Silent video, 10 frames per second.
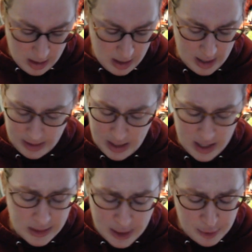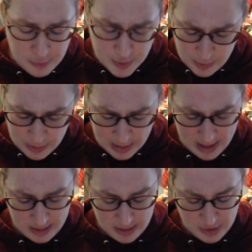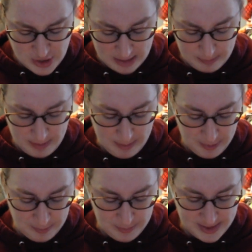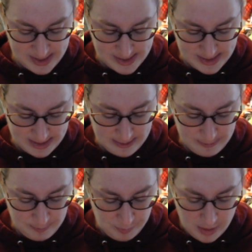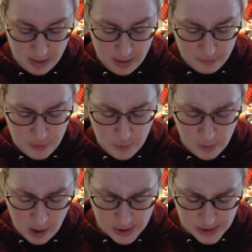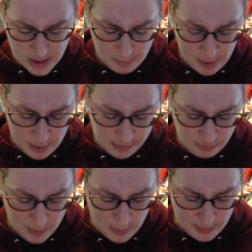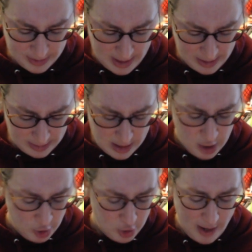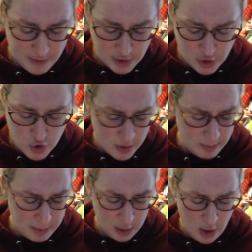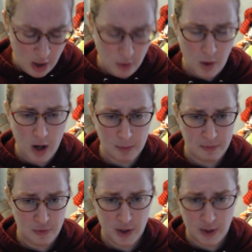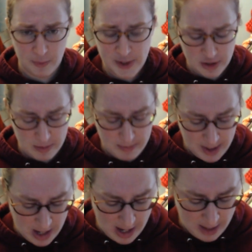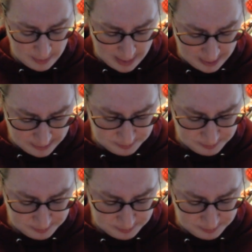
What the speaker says: I can't let you do that, Jacob Aborn protested. Few cars come along this road at night. You'll have an extremely long walk before you reach the main highway.